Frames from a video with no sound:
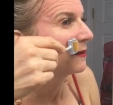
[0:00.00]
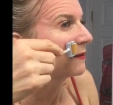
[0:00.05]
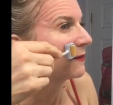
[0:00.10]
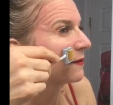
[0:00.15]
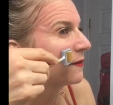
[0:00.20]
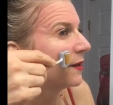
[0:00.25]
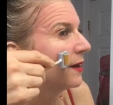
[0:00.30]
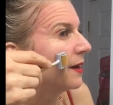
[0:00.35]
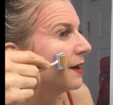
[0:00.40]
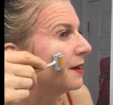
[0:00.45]

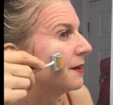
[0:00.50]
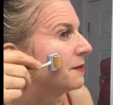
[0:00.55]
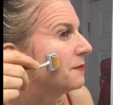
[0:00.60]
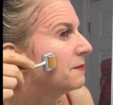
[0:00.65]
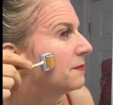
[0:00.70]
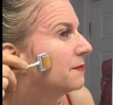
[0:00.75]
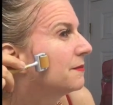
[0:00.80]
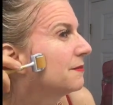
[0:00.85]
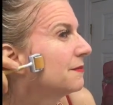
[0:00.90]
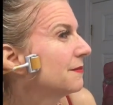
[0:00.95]

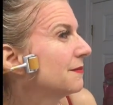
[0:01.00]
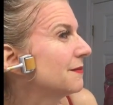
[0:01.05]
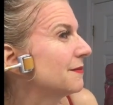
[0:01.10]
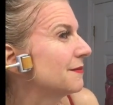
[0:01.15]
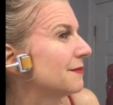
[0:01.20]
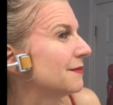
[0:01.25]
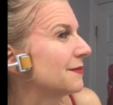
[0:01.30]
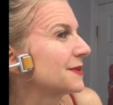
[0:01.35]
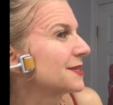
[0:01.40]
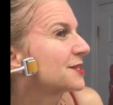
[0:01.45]
from
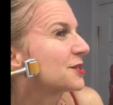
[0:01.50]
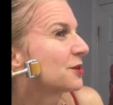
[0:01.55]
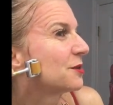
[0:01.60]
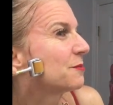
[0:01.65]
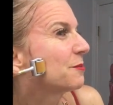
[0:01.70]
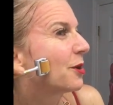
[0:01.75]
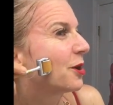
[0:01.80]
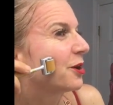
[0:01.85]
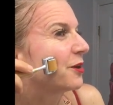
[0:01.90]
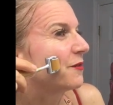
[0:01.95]
a
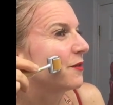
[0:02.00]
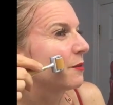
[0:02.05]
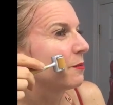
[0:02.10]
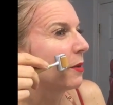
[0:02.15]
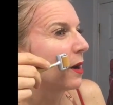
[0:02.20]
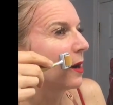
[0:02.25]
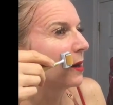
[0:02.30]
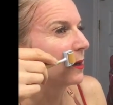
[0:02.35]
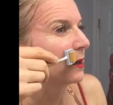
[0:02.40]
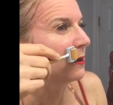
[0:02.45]
certain part of your
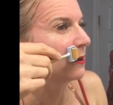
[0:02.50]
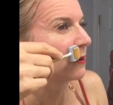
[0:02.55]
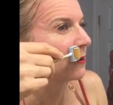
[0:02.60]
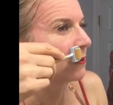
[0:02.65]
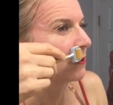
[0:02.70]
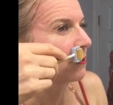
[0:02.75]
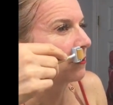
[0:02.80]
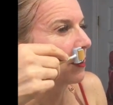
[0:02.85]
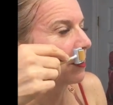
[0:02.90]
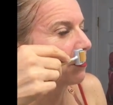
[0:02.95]
body. I don't
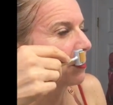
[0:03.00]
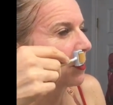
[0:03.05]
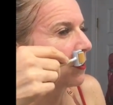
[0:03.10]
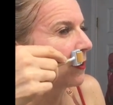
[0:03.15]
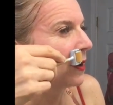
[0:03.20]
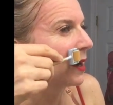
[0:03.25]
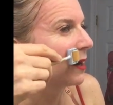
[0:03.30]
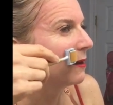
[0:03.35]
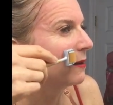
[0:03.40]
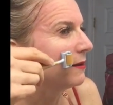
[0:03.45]
remember
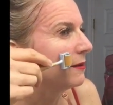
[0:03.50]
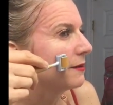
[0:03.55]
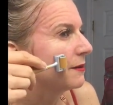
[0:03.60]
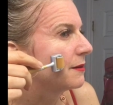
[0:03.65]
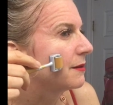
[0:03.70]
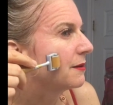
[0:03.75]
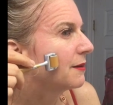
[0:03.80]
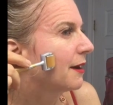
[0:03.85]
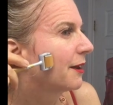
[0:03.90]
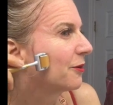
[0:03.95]
where.
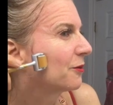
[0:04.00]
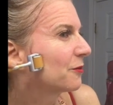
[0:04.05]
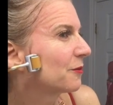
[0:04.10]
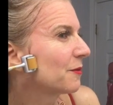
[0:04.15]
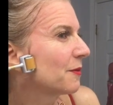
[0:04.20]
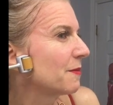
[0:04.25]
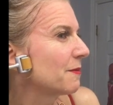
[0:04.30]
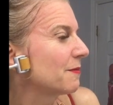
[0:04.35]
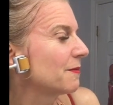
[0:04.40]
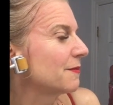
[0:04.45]
I don't
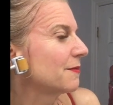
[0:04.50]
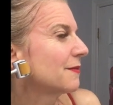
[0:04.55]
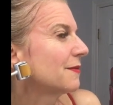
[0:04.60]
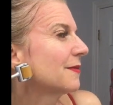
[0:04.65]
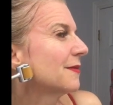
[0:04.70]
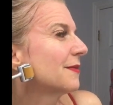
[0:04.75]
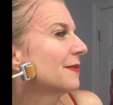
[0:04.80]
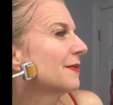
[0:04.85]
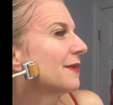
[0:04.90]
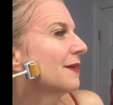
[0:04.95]

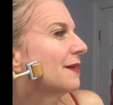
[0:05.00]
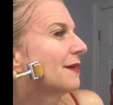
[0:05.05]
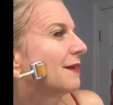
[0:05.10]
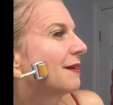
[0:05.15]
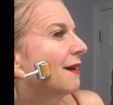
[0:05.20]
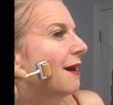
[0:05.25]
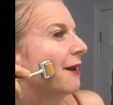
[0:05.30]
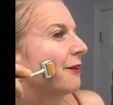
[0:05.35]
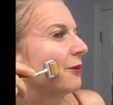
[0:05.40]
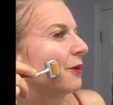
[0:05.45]

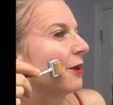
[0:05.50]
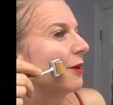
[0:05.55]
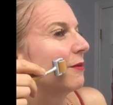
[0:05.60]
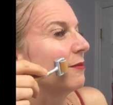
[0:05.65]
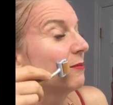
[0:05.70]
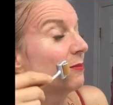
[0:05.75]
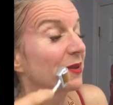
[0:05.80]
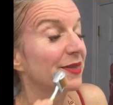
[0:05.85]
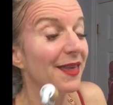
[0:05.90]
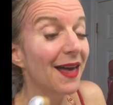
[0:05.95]
know.
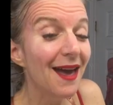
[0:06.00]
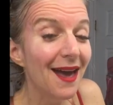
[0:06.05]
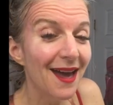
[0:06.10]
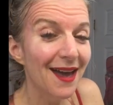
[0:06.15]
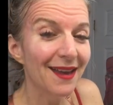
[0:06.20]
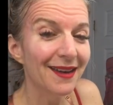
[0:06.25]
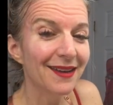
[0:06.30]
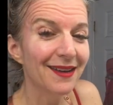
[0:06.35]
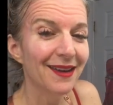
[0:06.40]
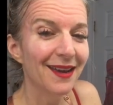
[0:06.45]
But
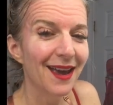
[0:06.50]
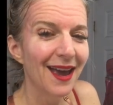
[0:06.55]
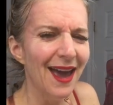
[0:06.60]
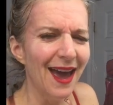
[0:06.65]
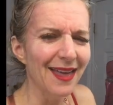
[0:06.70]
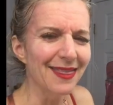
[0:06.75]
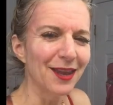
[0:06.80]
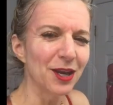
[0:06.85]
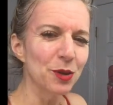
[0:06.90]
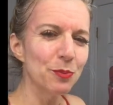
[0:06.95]
then,
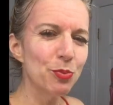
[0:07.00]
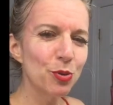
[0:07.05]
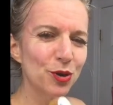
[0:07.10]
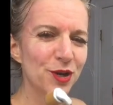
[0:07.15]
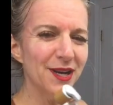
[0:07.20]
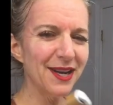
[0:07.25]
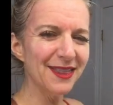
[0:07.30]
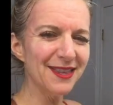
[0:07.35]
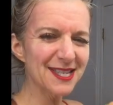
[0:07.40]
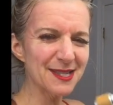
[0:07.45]
and then you put
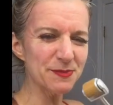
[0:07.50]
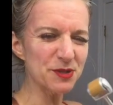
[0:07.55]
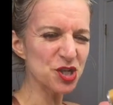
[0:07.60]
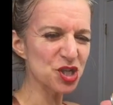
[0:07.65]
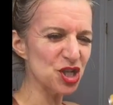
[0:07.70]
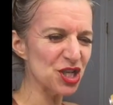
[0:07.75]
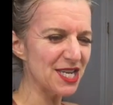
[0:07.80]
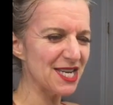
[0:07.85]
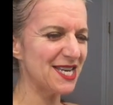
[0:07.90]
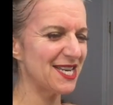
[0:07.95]
it in this
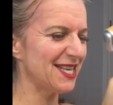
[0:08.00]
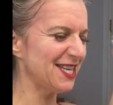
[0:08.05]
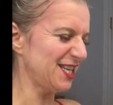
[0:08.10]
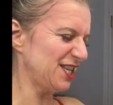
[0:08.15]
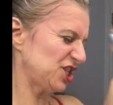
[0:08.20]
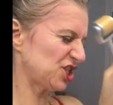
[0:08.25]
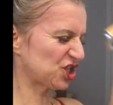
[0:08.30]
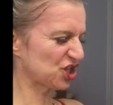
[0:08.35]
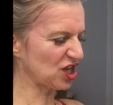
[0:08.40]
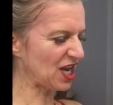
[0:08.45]
machine
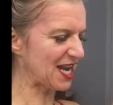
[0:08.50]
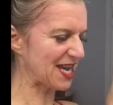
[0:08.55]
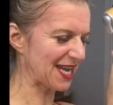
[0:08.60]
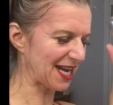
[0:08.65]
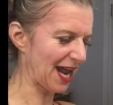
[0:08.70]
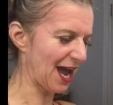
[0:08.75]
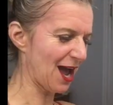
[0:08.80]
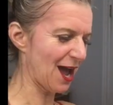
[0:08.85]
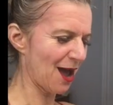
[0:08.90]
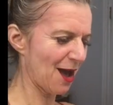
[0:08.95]
and you shake
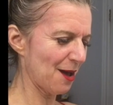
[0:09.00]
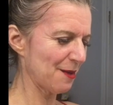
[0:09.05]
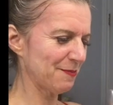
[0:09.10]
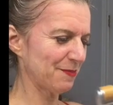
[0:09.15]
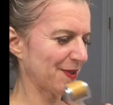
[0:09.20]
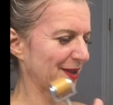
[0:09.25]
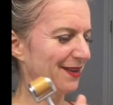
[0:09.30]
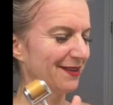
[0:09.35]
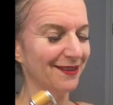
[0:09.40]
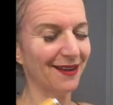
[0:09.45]
it
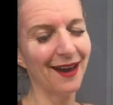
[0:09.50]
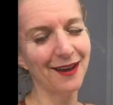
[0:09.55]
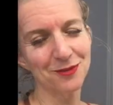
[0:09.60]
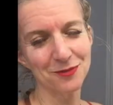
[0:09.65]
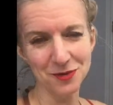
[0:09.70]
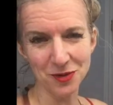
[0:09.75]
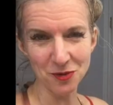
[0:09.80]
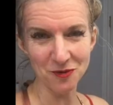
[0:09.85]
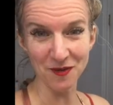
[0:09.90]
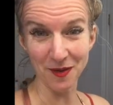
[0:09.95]
up. And I
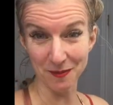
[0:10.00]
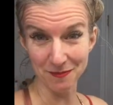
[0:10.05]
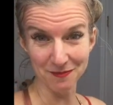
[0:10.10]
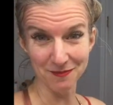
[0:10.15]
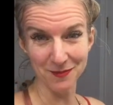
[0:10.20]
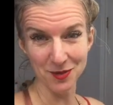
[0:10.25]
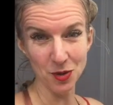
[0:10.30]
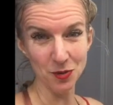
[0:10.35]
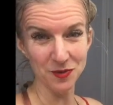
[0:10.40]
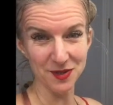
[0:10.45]
don't know if I
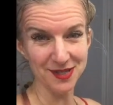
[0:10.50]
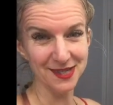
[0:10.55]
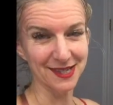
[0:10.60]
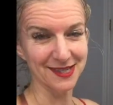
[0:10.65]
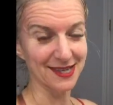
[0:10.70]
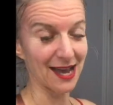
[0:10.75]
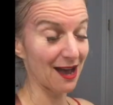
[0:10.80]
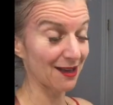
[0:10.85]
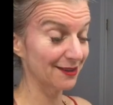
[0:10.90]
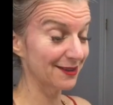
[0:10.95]
know this
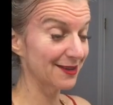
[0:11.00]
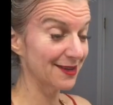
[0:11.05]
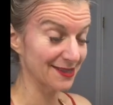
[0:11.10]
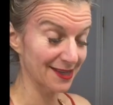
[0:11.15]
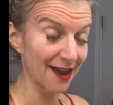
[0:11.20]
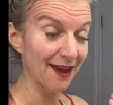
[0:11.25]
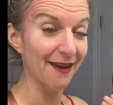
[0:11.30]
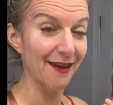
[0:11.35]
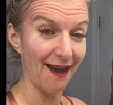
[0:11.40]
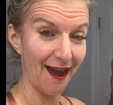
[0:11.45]
exactly because
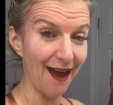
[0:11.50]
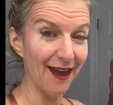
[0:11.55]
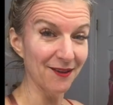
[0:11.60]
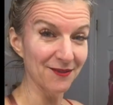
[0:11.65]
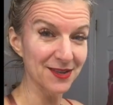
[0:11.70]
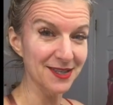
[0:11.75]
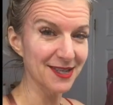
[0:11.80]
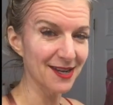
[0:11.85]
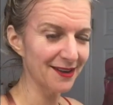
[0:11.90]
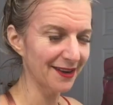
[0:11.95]
I
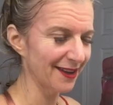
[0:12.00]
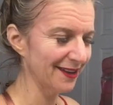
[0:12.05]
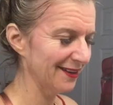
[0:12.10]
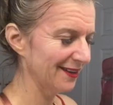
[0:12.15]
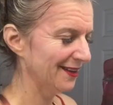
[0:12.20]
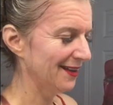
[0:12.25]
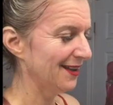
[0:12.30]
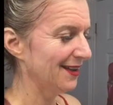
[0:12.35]
haven't done it.